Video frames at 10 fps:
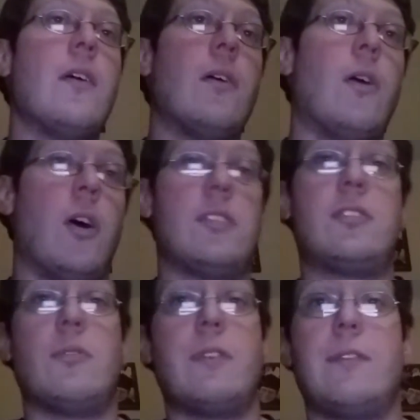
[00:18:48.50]

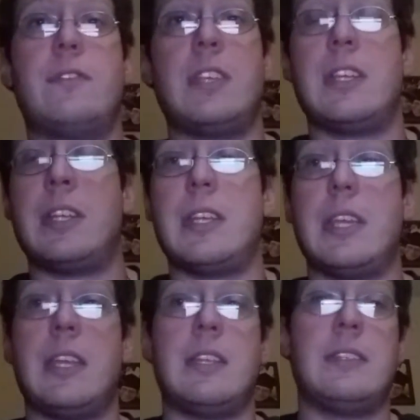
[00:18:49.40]
Also, we've seen it
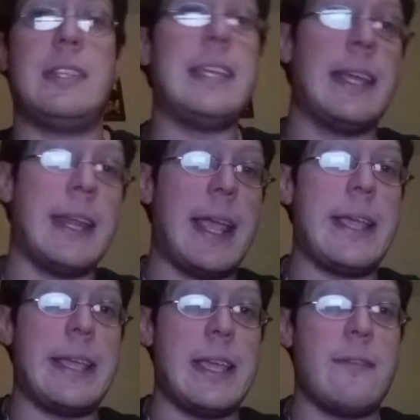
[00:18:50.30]
in
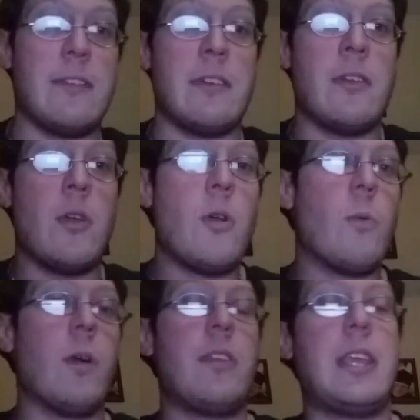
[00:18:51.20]
TNA, even,
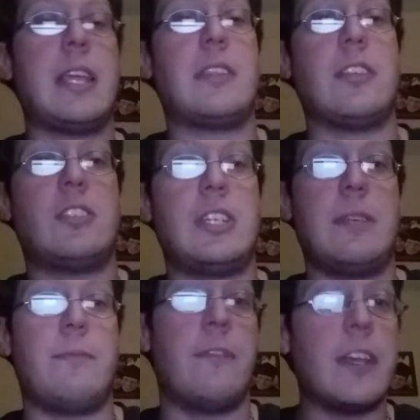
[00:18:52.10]
where they get the
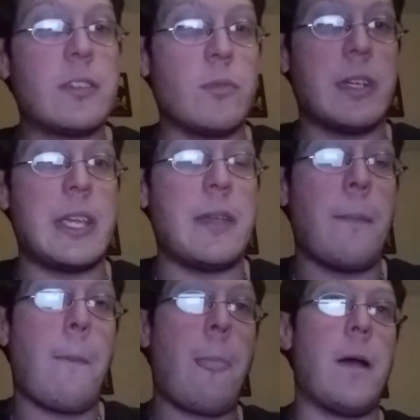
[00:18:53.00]
cheap victory
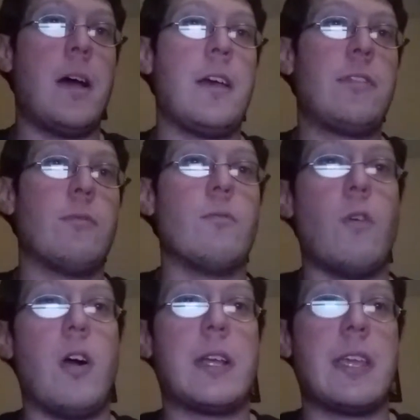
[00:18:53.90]
through
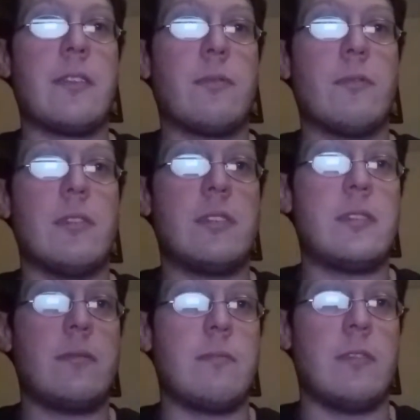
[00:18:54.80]
walking through
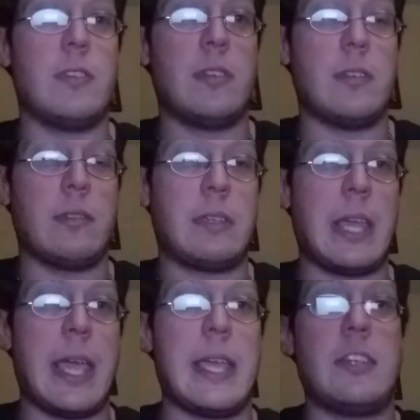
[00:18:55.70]
the
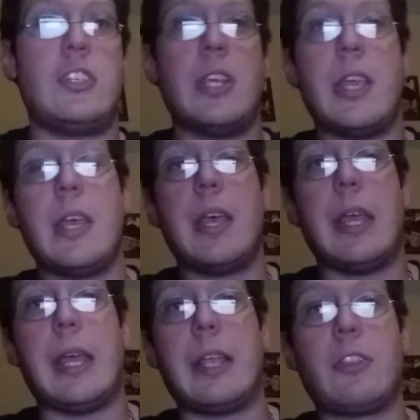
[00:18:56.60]
cage.
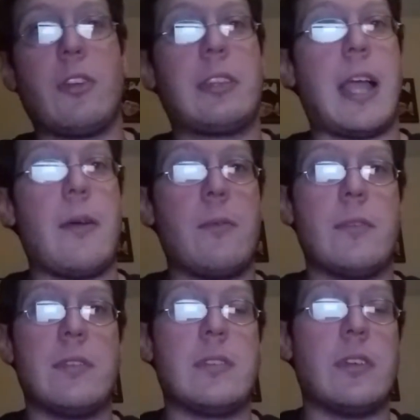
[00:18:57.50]
I thought that
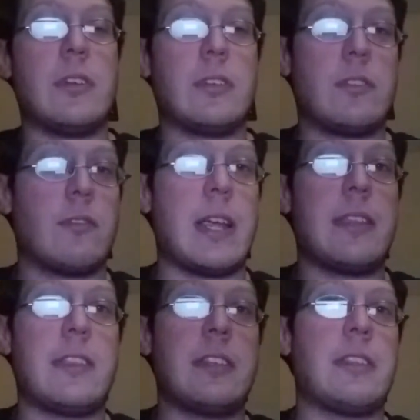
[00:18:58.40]
was a
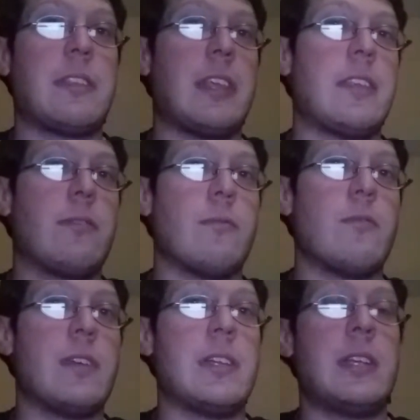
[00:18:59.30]
great thing that they
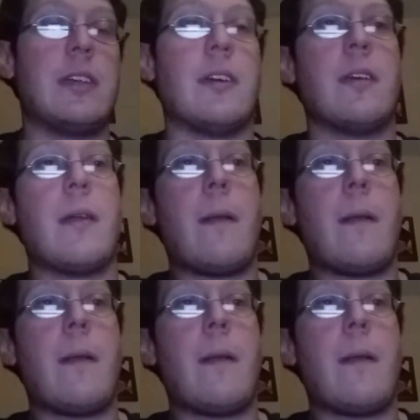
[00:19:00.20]
threw in here.